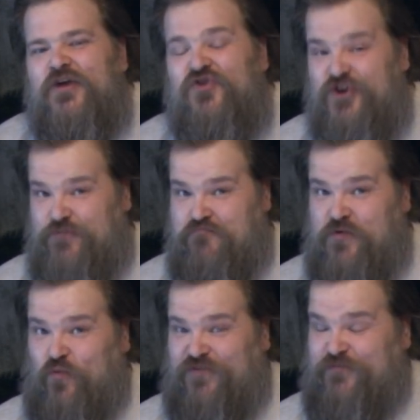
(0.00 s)

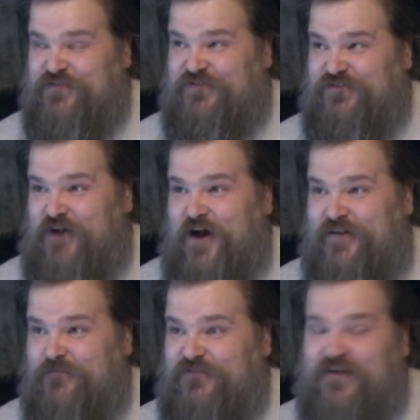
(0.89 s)
Thrym was beside
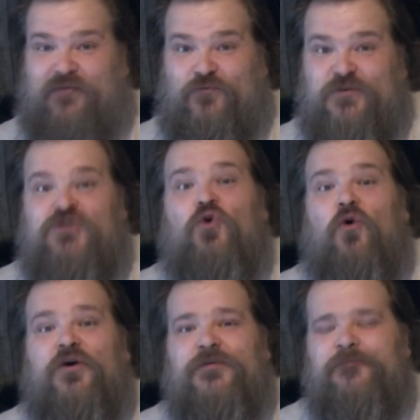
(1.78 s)
himself with
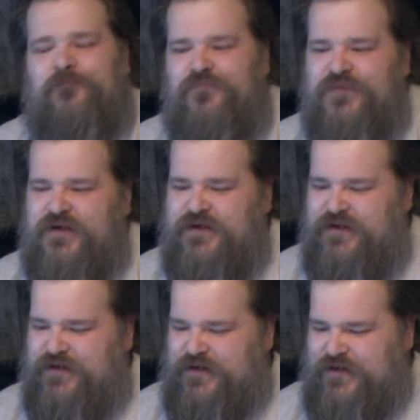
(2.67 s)
joy.
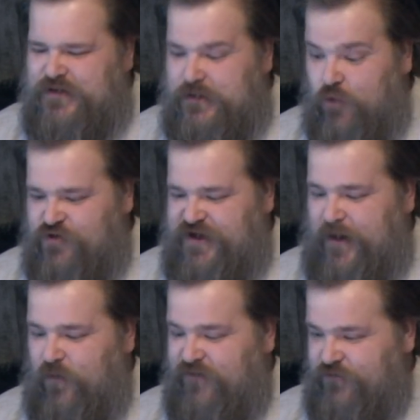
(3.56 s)
Loki,
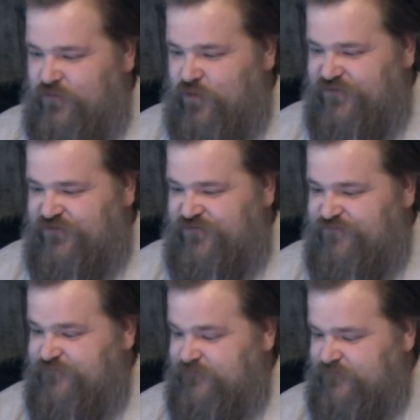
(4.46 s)
however, was
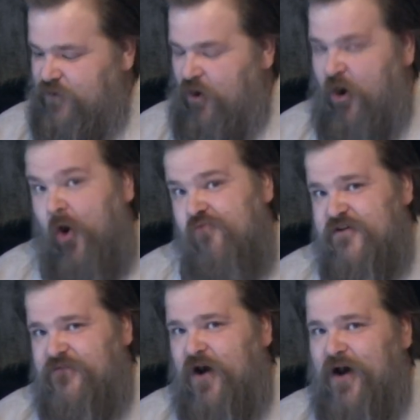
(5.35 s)

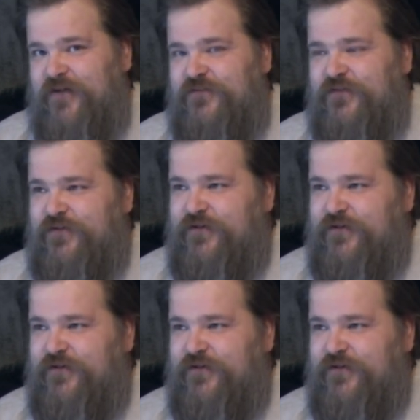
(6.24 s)
horrified.